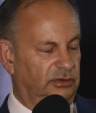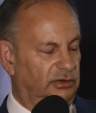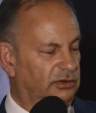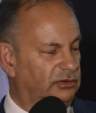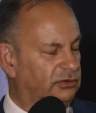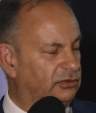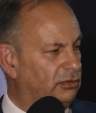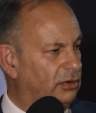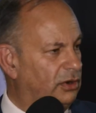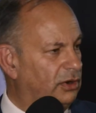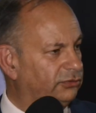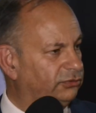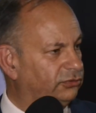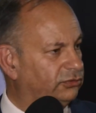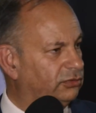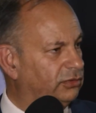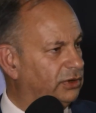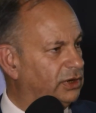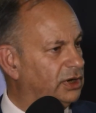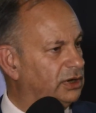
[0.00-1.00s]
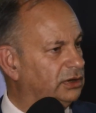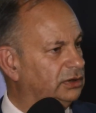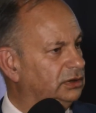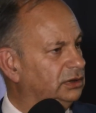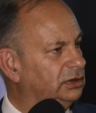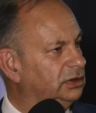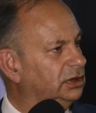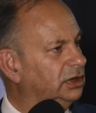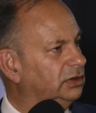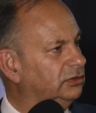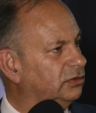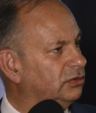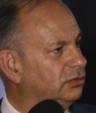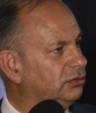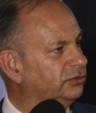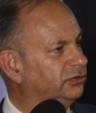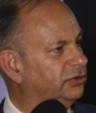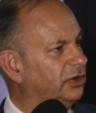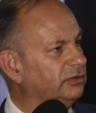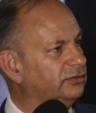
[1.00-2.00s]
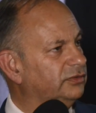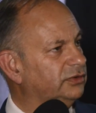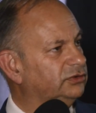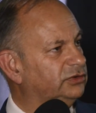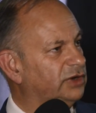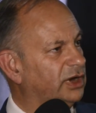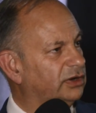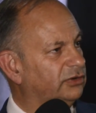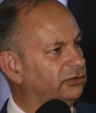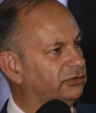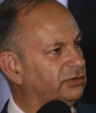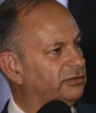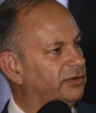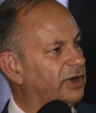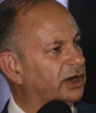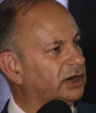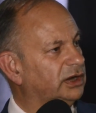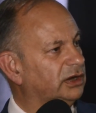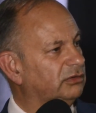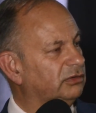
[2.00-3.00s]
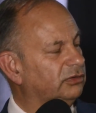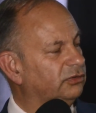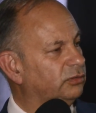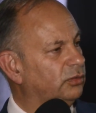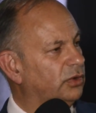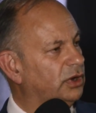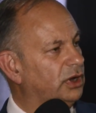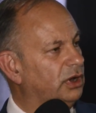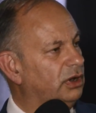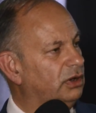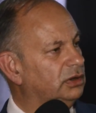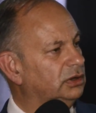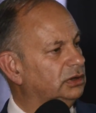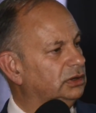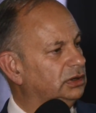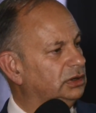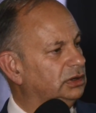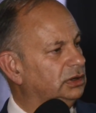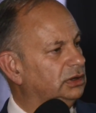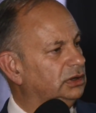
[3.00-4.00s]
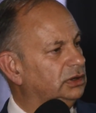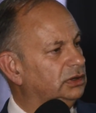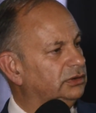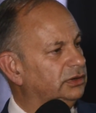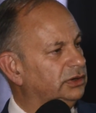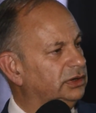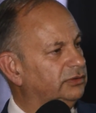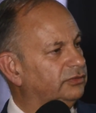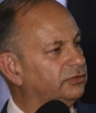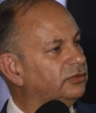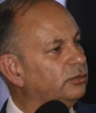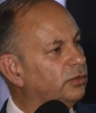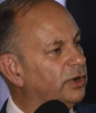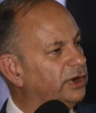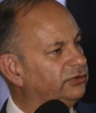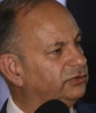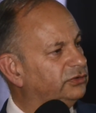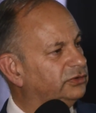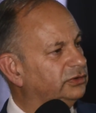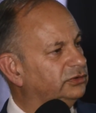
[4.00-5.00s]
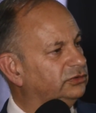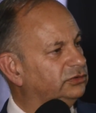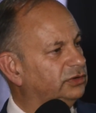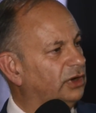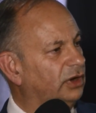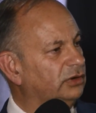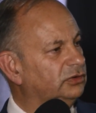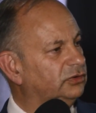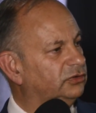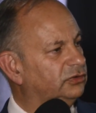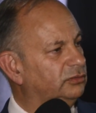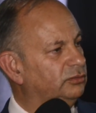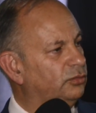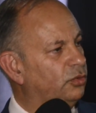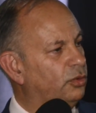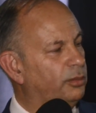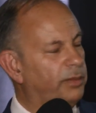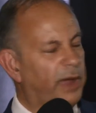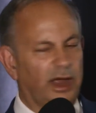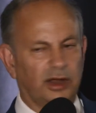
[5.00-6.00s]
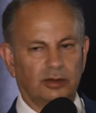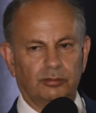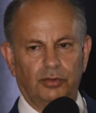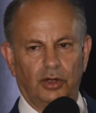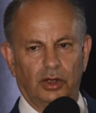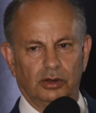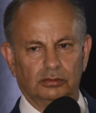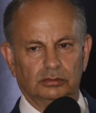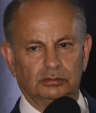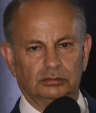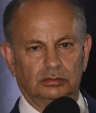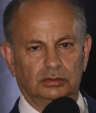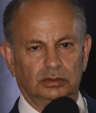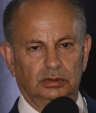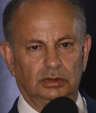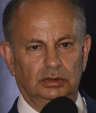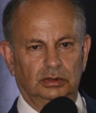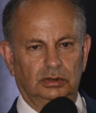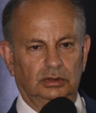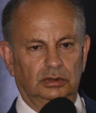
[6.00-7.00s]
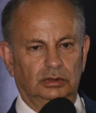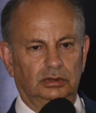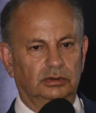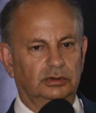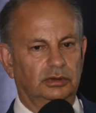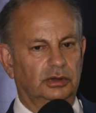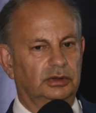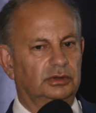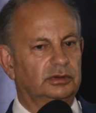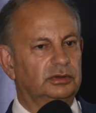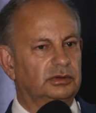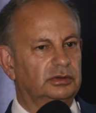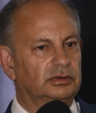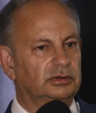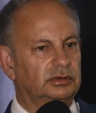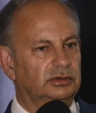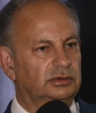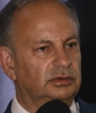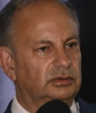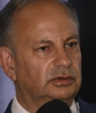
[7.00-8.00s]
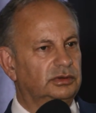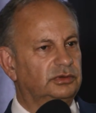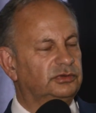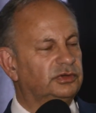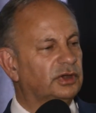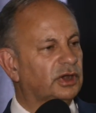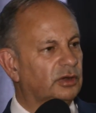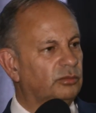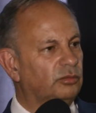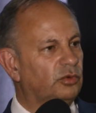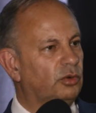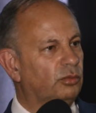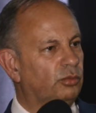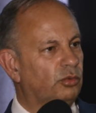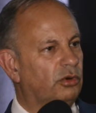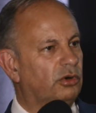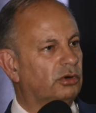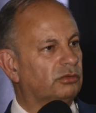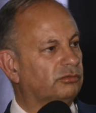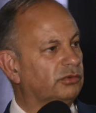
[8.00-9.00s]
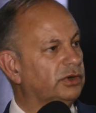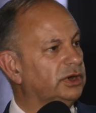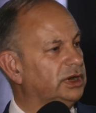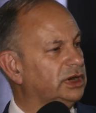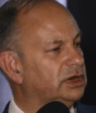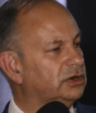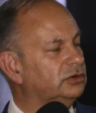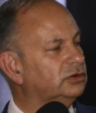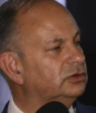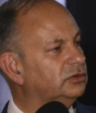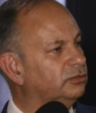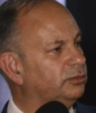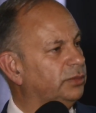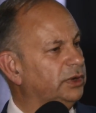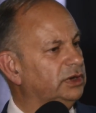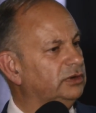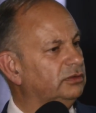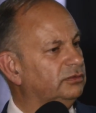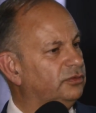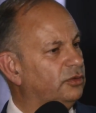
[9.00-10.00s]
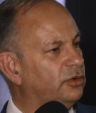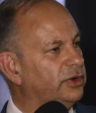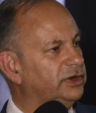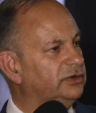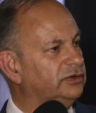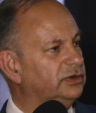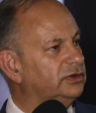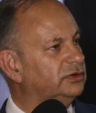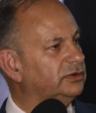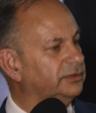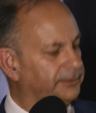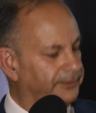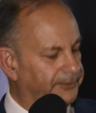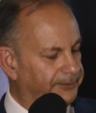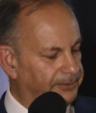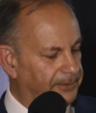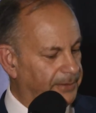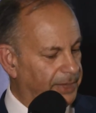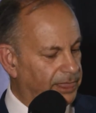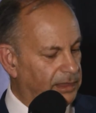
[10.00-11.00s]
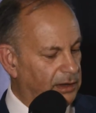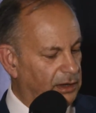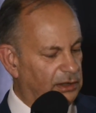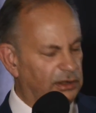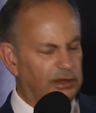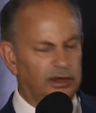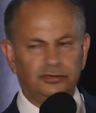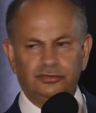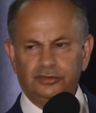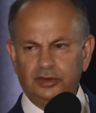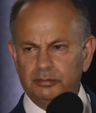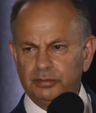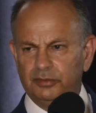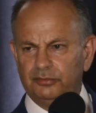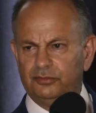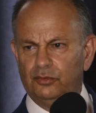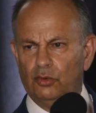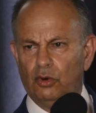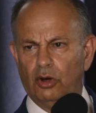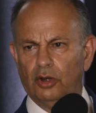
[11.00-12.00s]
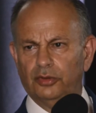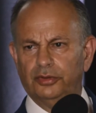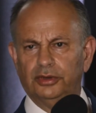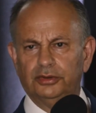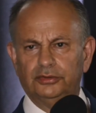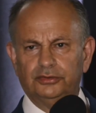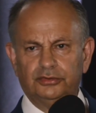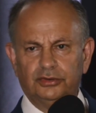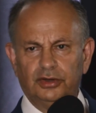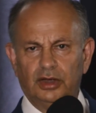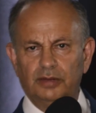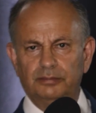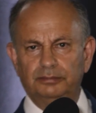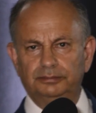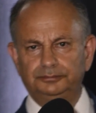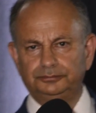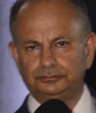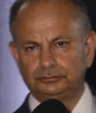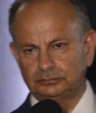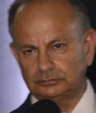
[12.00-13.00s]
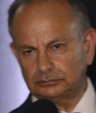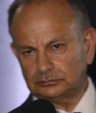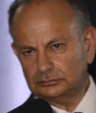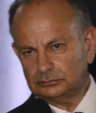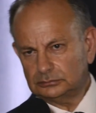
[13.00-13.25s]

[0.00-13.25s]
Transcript: into Austria, and of course over Czechoslovakia as well, that if the West had shown some more backbone, that the Second World War really could have been avoided. Now, I said before that um,